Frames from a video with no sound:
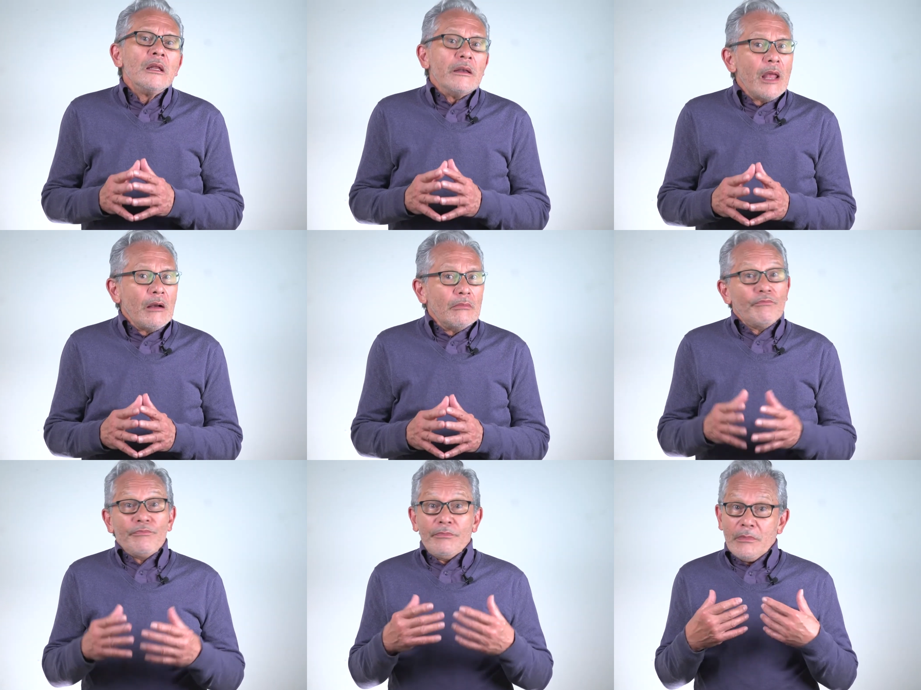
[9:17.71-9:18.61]
Now,
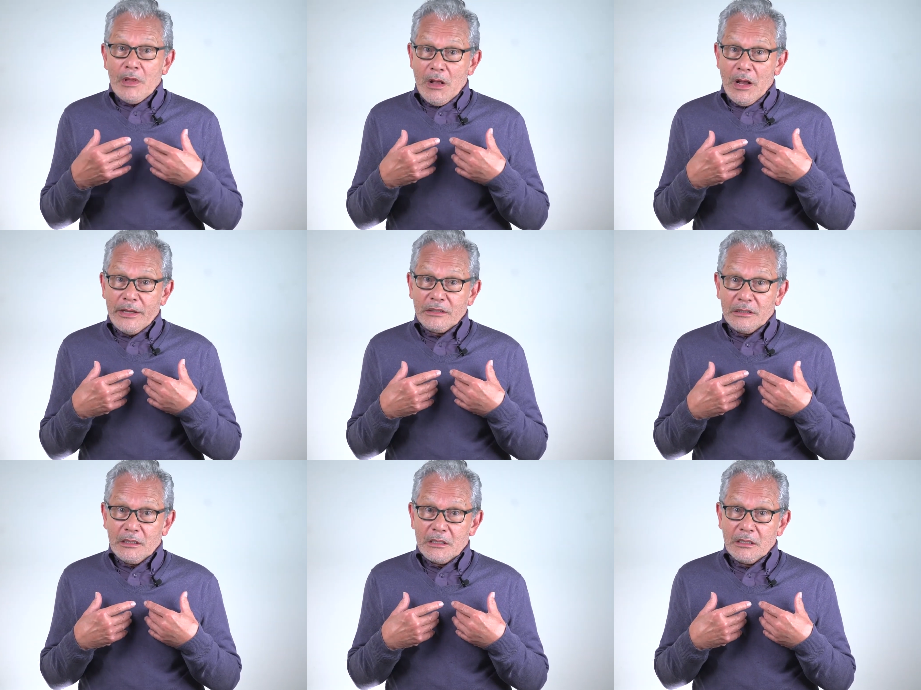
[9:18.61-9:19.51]
I
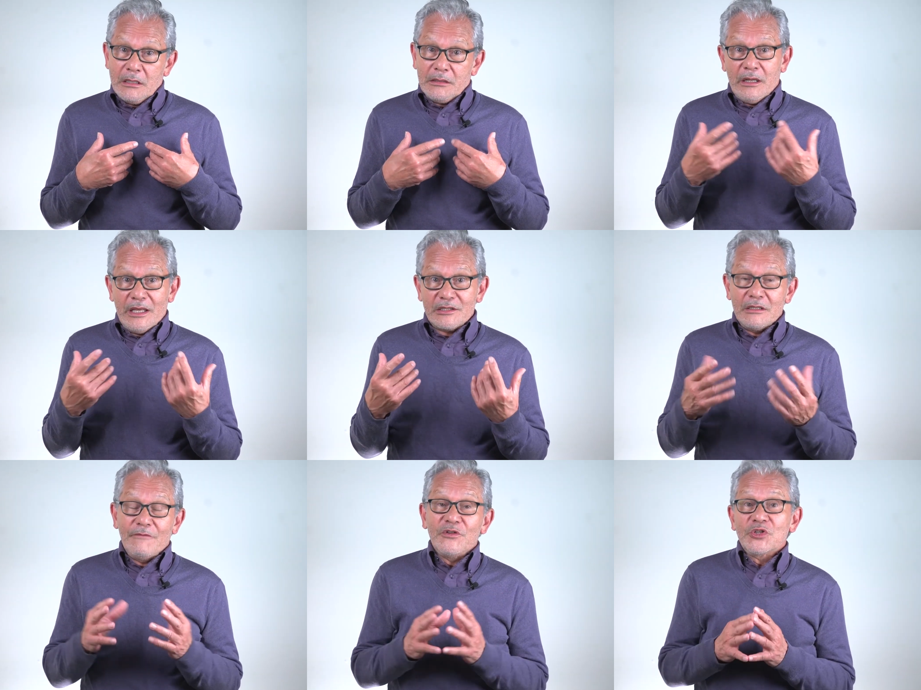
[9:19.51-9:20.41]
think the
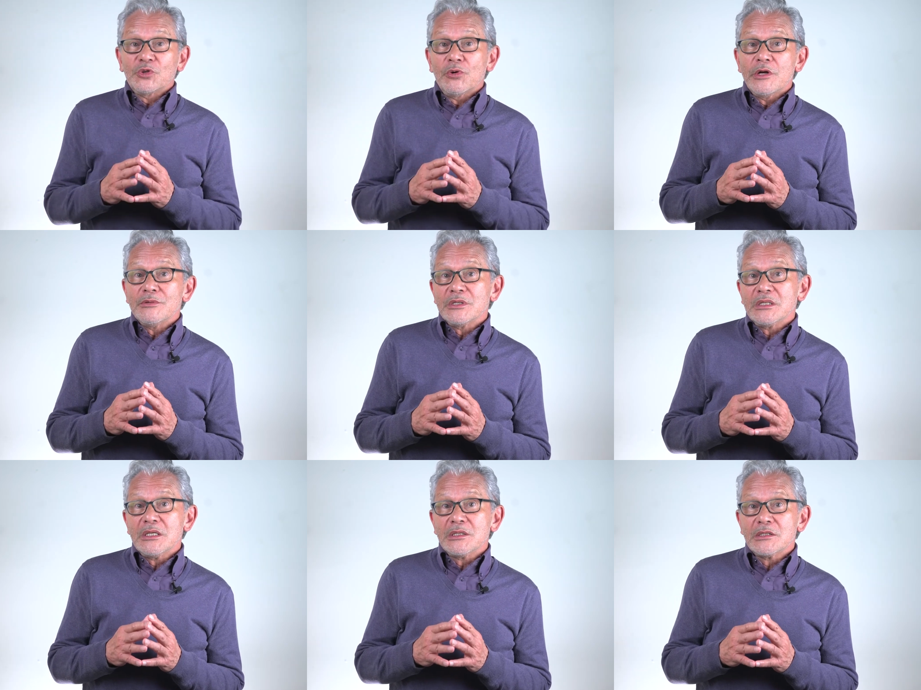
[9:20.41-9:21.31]
lesson of the story
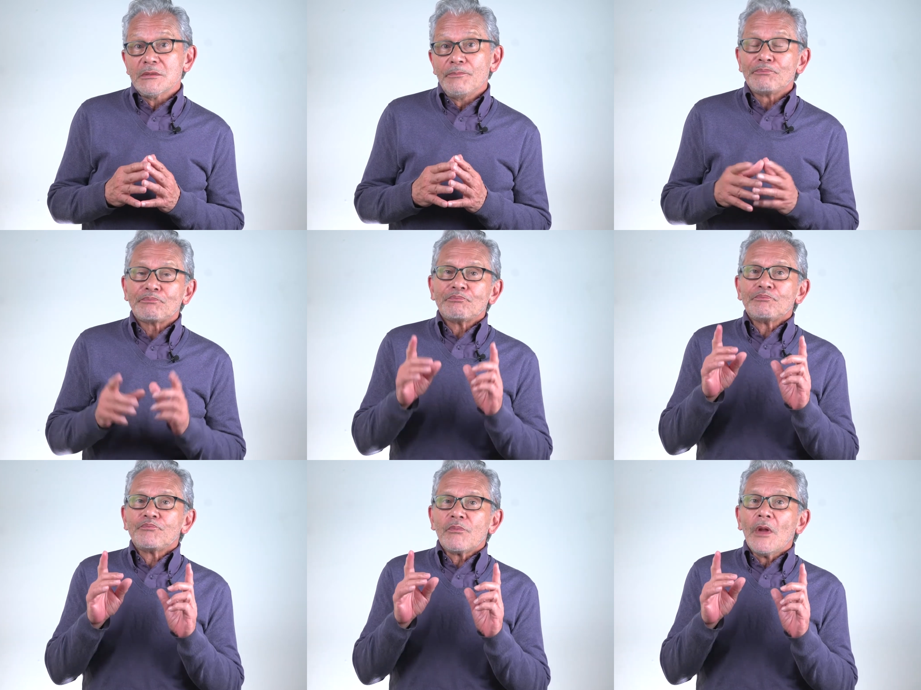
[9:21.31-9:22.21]
is this
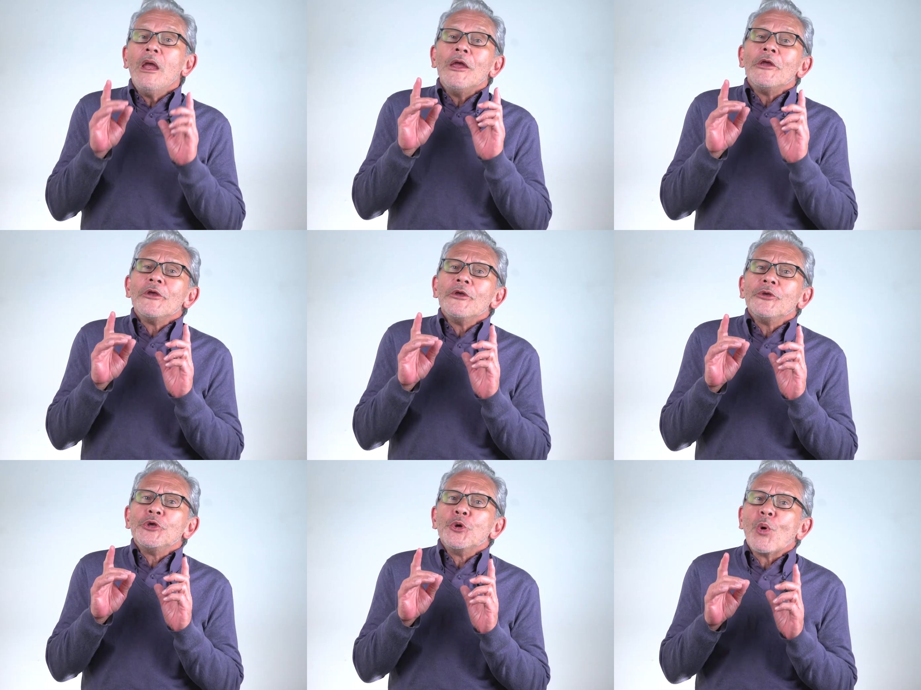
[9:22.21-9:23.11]

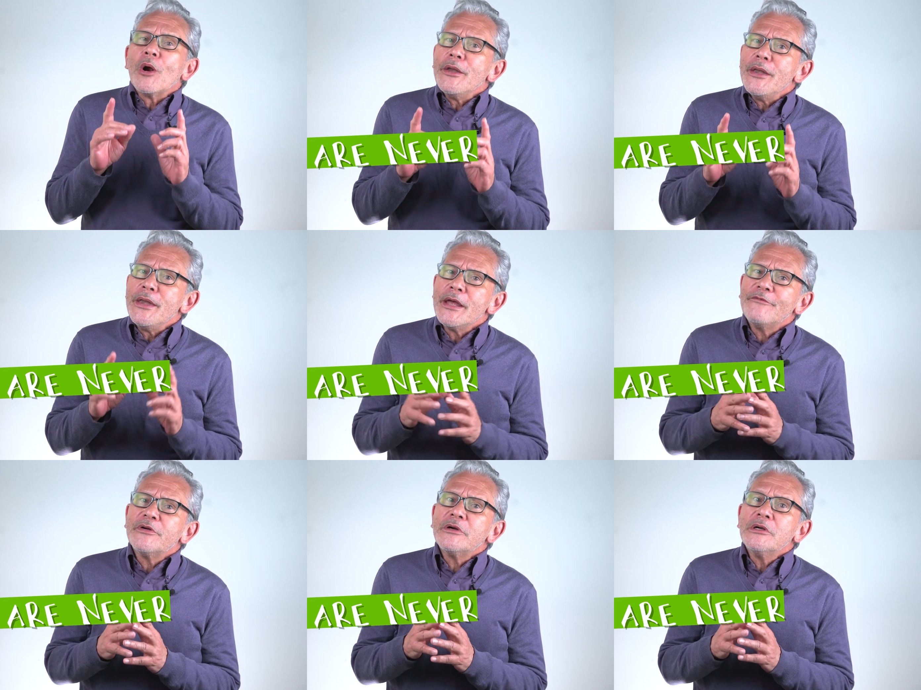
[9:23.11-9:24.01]
you are
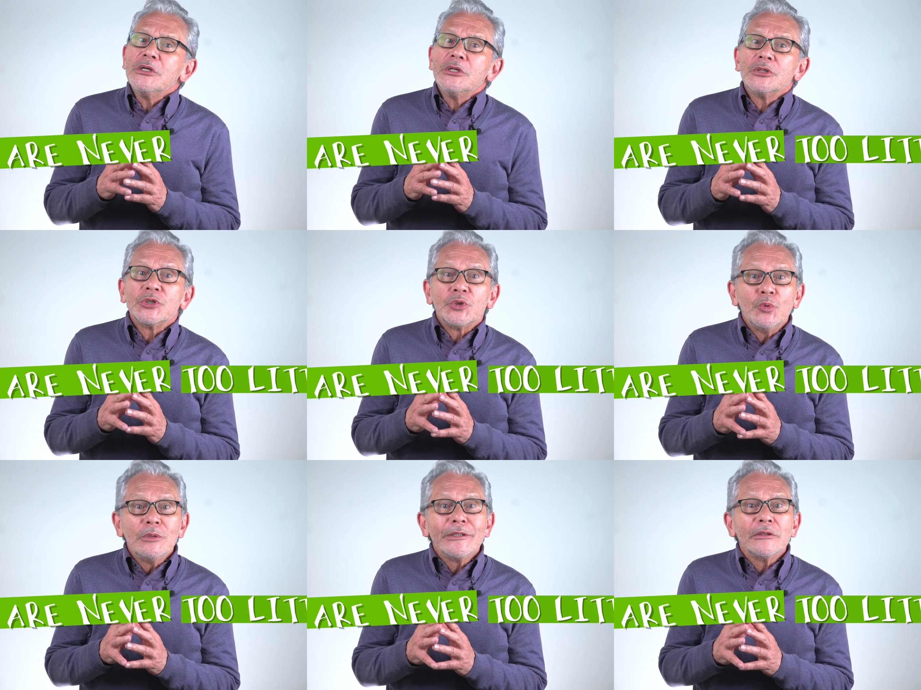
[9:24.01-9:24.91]
never
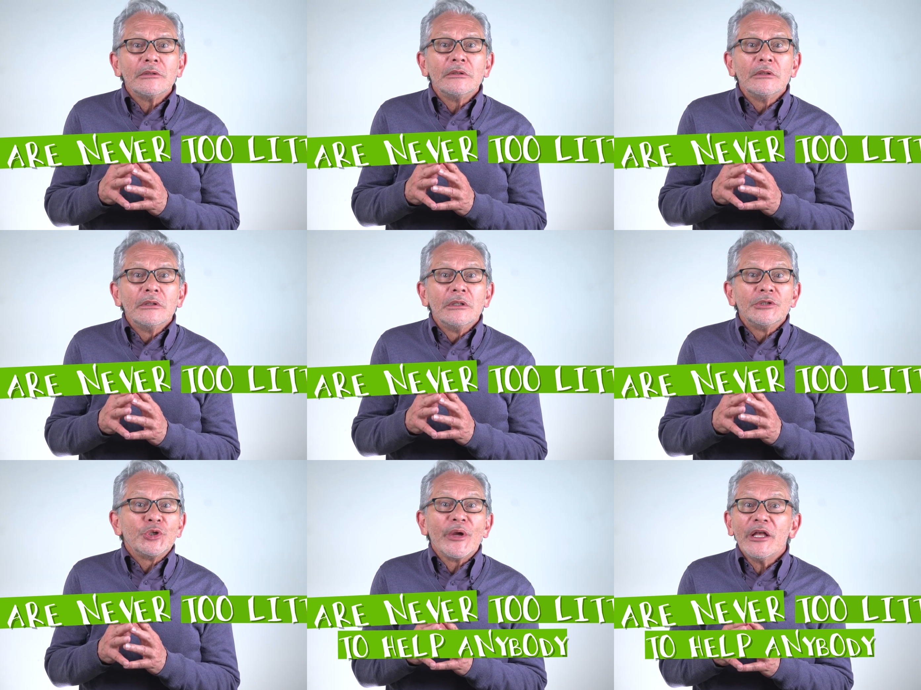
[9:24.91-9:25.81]
too little
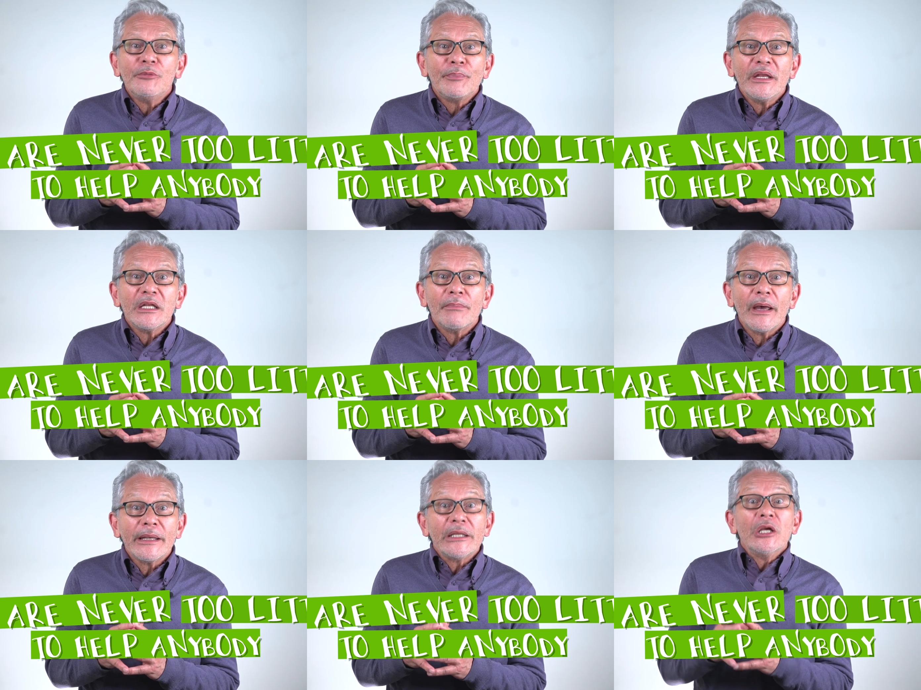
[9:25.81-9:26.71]
to help
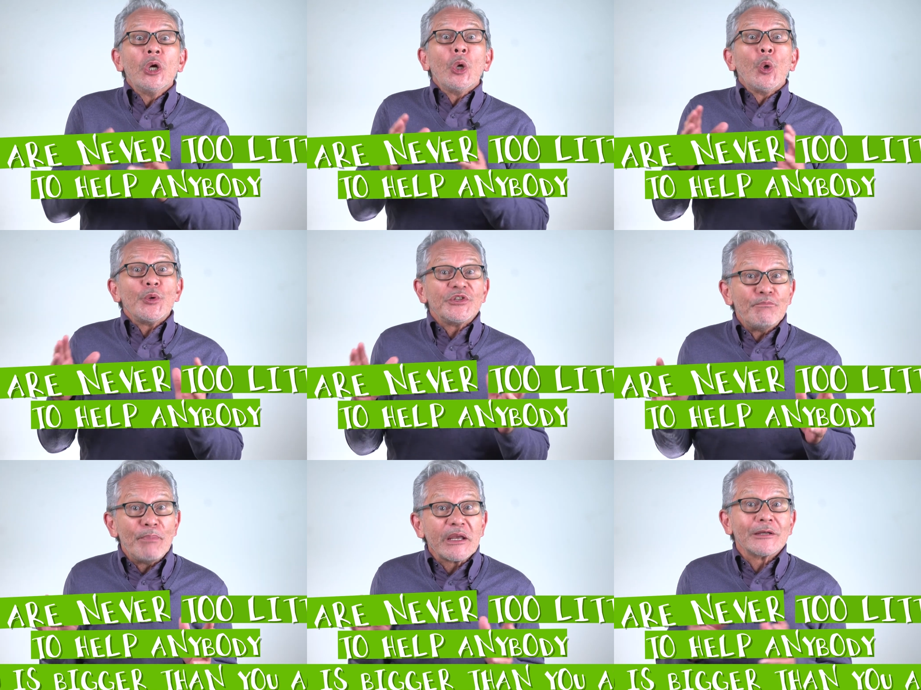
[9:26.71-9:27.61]
anybody who is
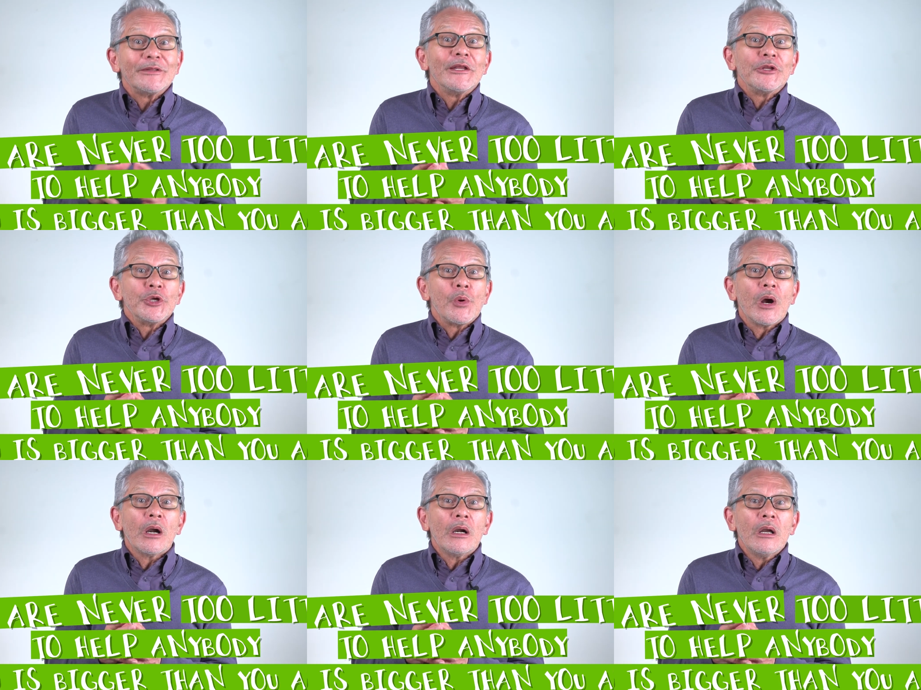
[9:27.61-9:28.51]
bigger than you are.